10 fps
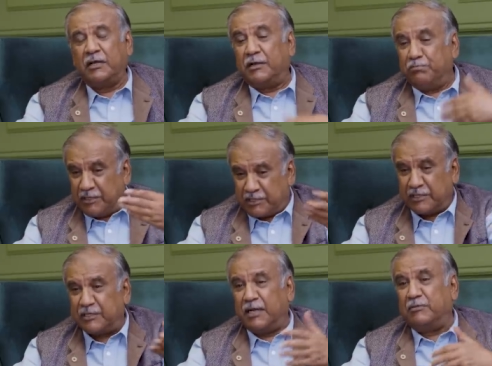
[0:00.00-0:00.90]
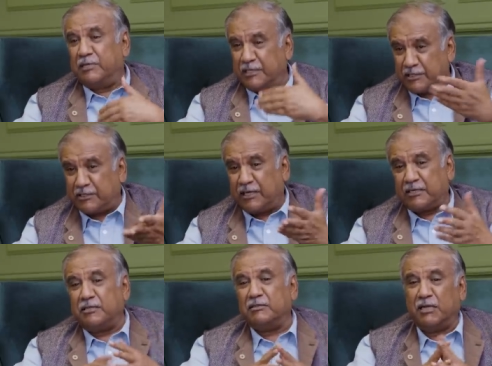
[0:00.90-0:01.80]
and meeting them and
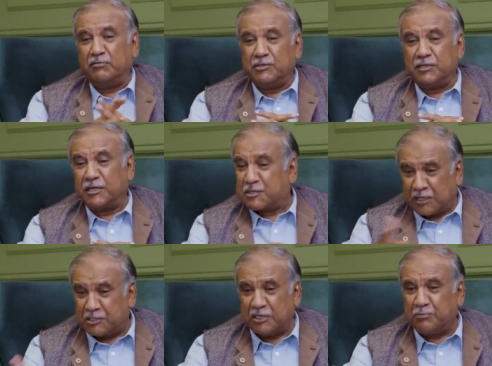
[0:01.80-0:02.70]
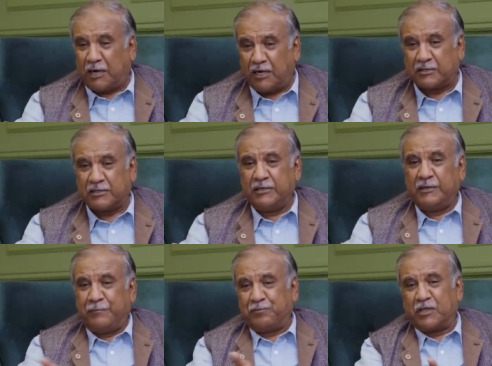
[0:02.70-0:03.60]
interacting them is an essential part.
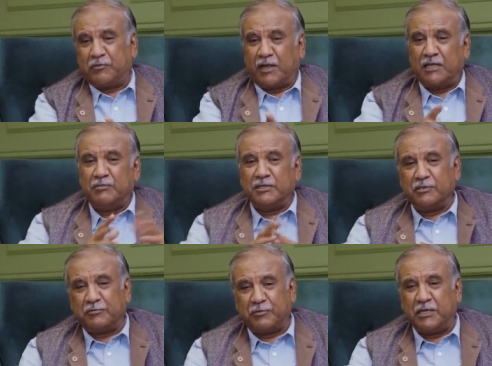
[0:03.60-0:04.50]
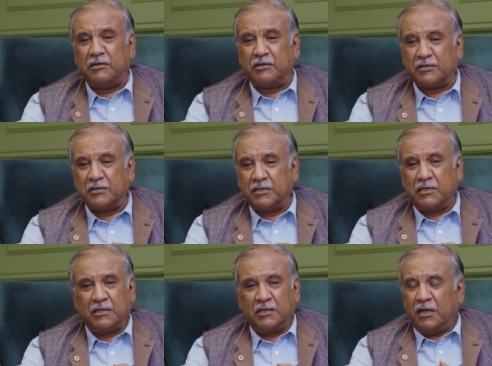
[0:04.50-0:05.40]
If I am in the field,
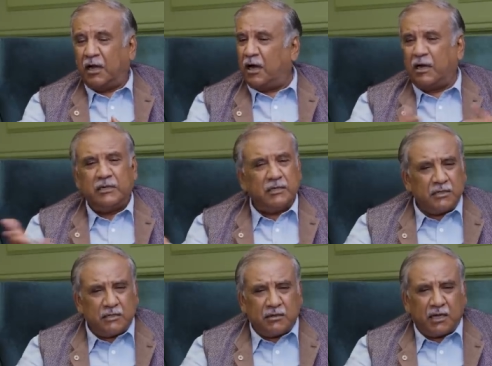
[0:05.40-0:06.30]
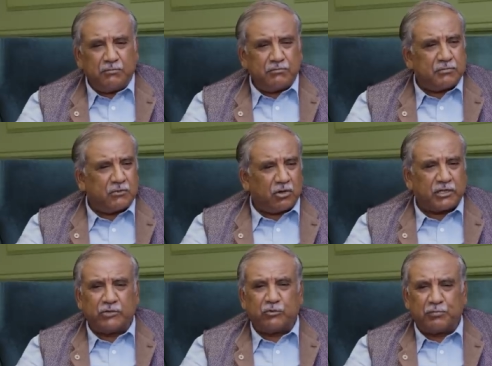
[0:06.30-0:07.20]
I'm
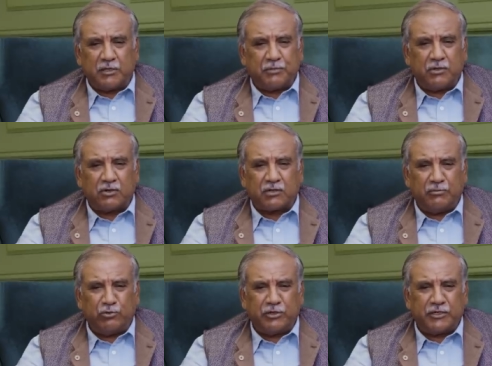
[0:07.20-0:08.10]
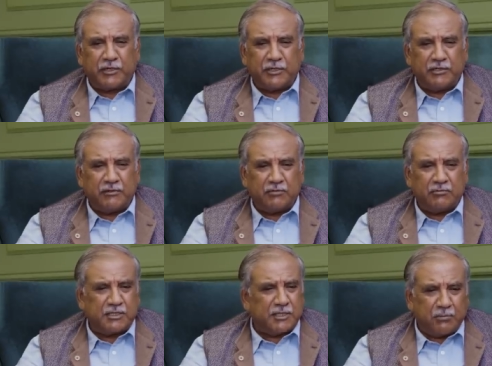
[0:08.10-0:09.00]
talking to people or communicating
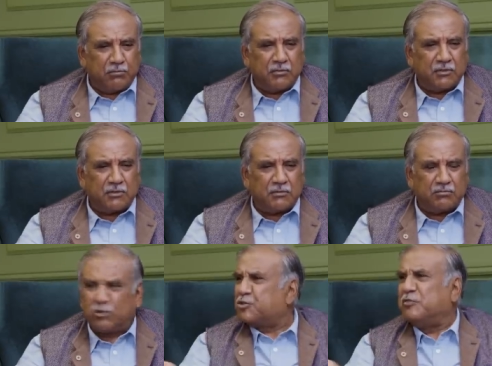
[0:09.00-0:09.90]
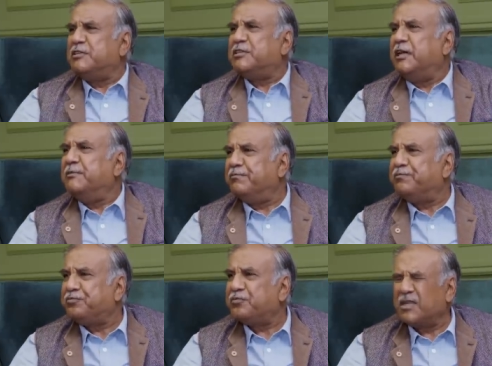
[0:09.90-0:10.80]
with them most of the time.
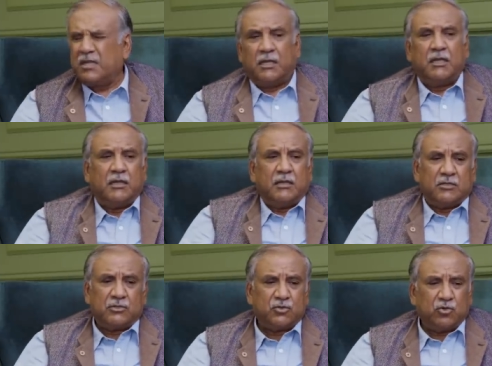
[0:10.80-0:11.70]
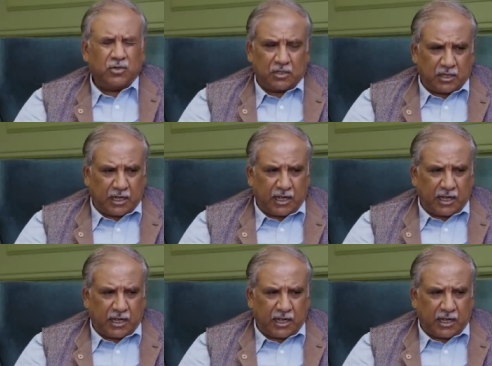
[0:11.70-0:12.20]
Right. So,